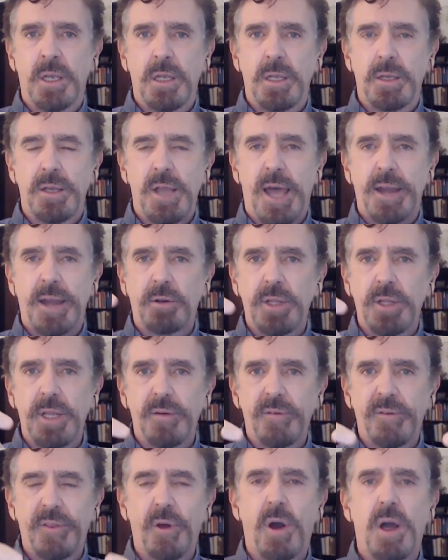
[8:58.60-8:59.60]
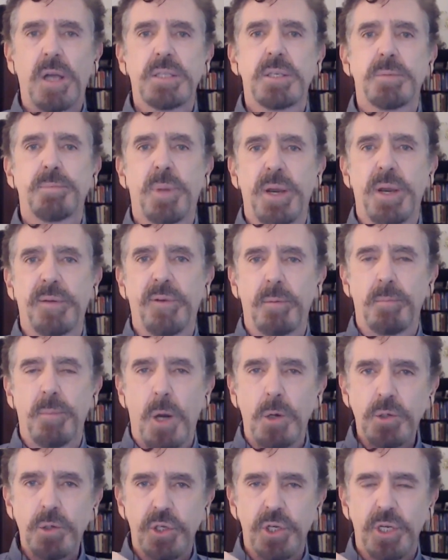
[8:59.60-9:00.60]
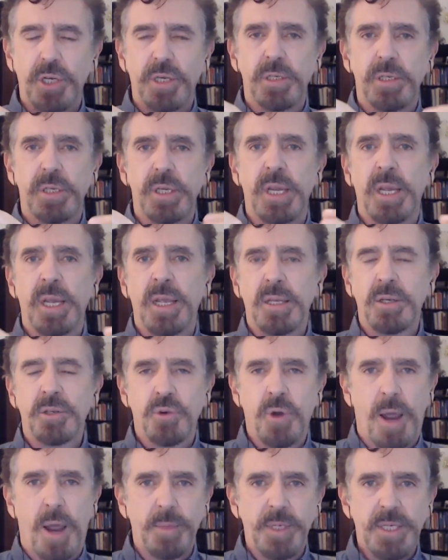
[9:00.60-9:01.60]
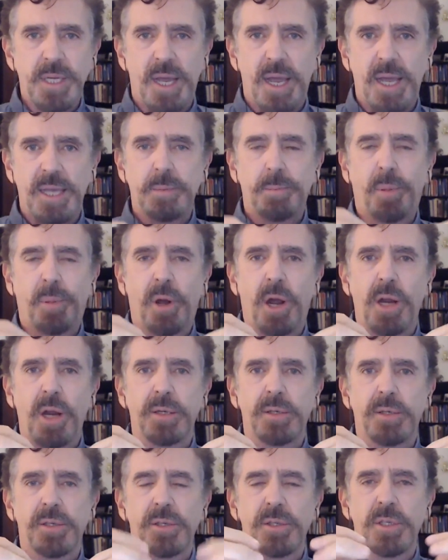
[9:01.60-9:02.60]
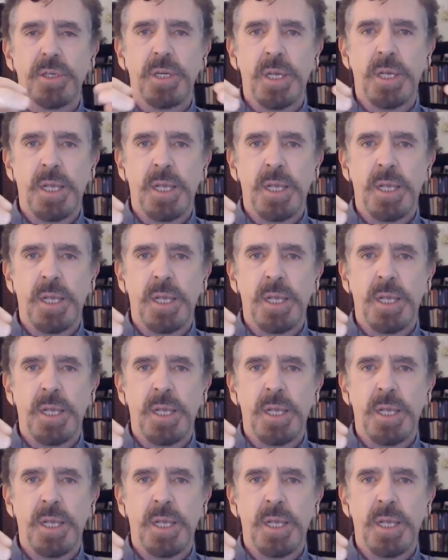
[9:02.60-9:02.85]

not only of thoughts, but of emotions, traumatized parts,